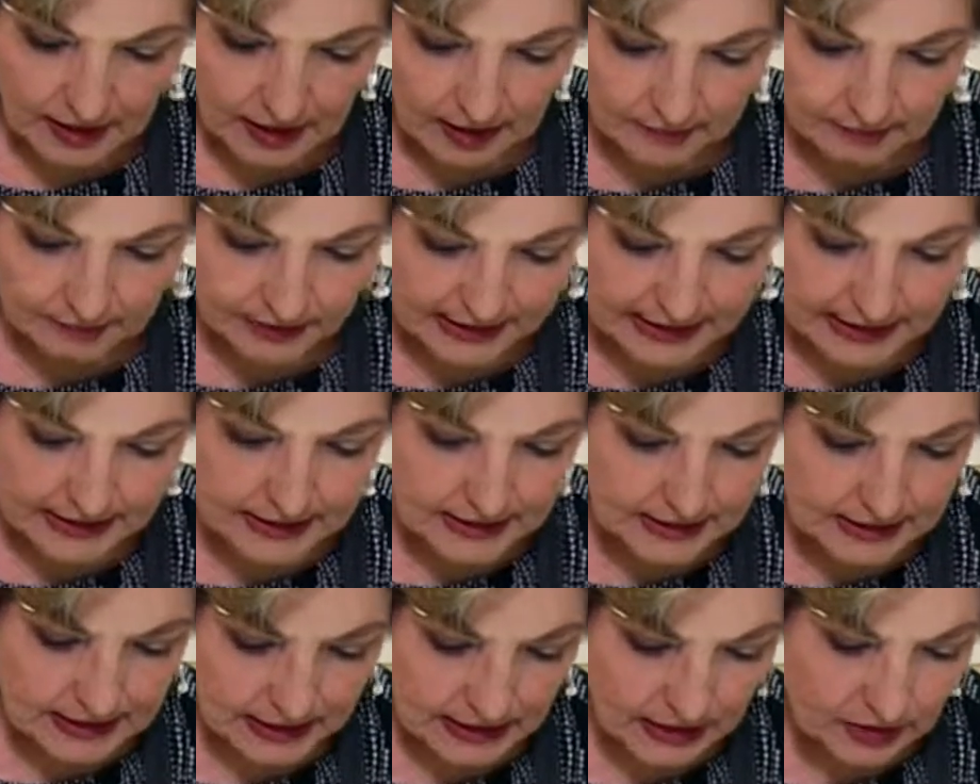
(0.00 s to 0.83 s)

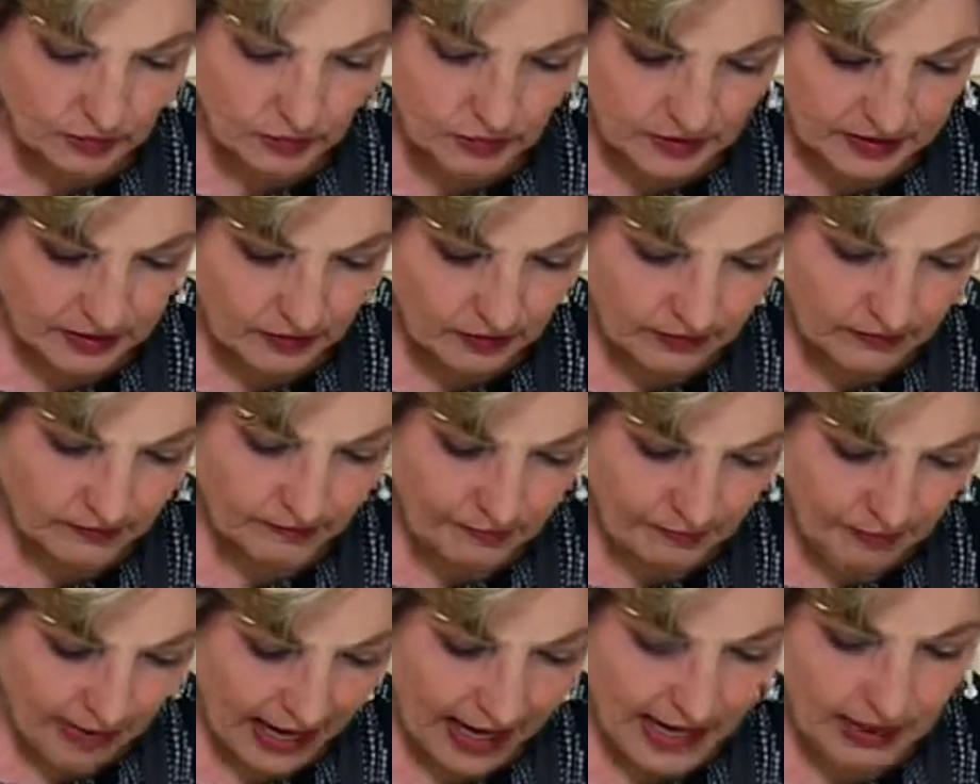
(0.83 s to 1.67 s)
blended in with a
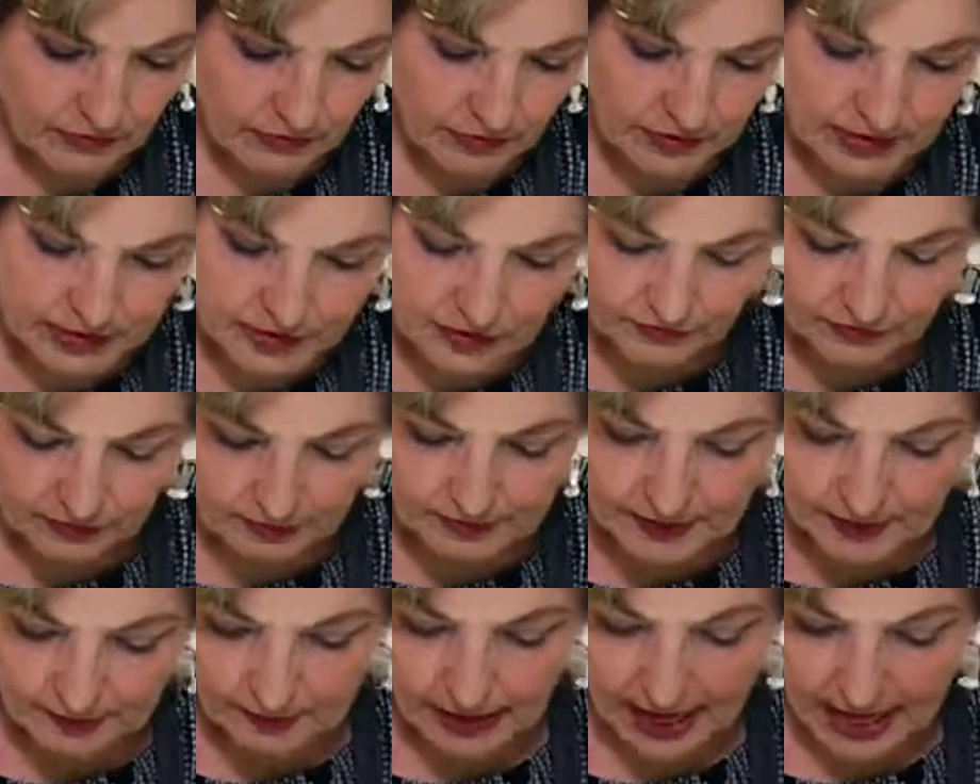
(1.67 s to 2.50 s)
pie crust from
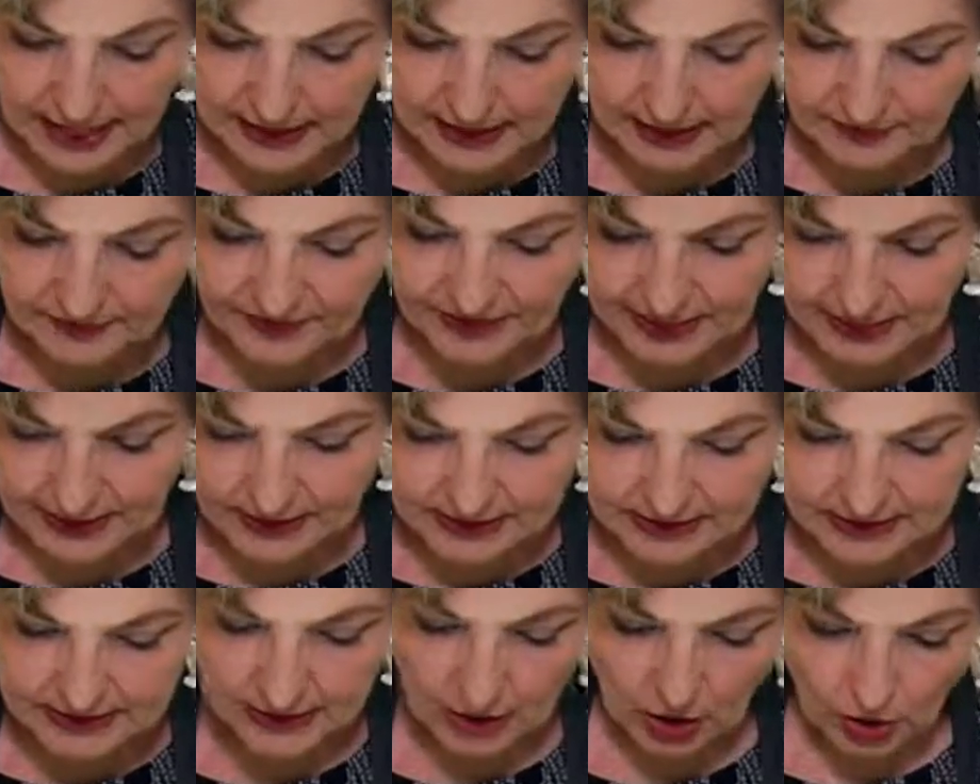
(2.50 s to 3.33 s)
the bottom
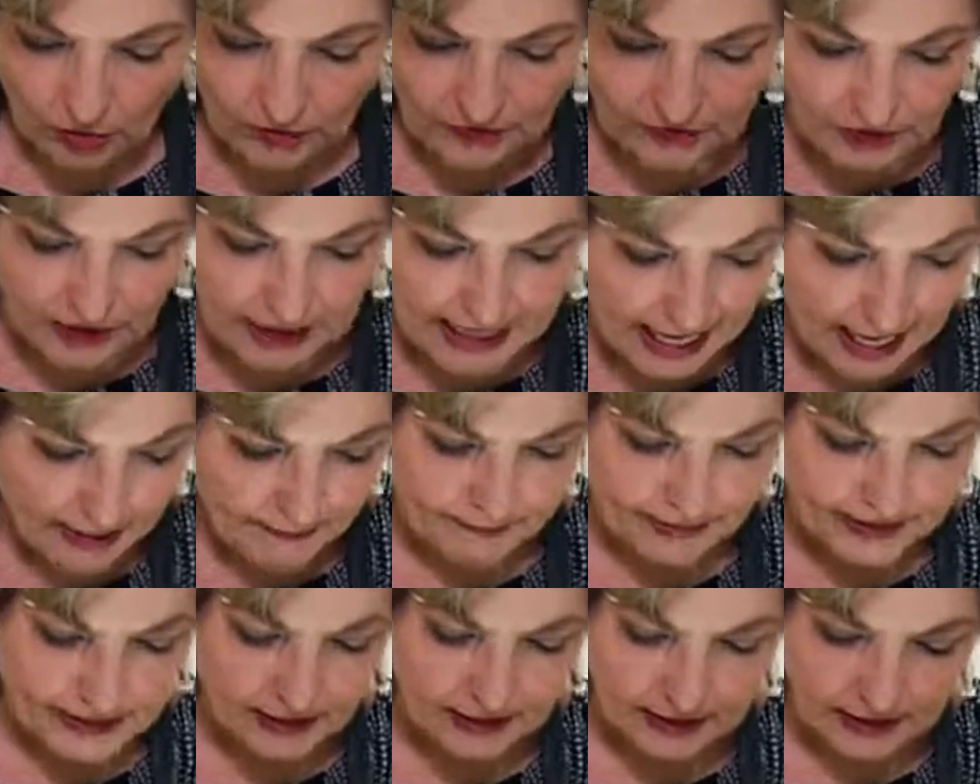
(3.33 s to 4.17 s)
that's
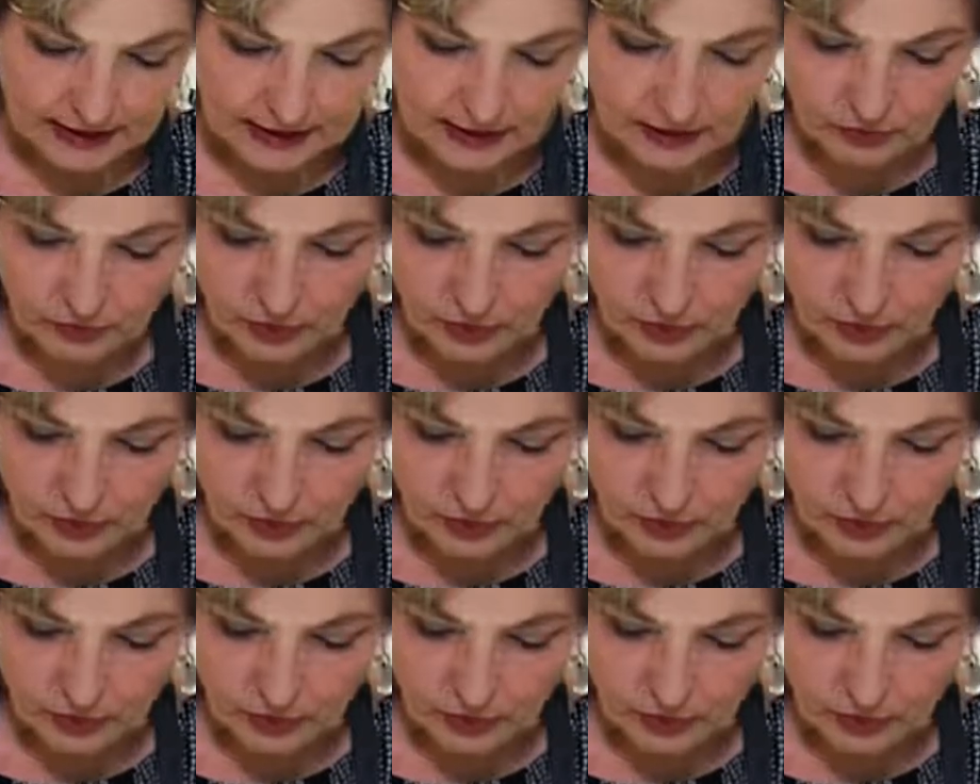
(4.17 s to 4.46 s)
overlapping a little.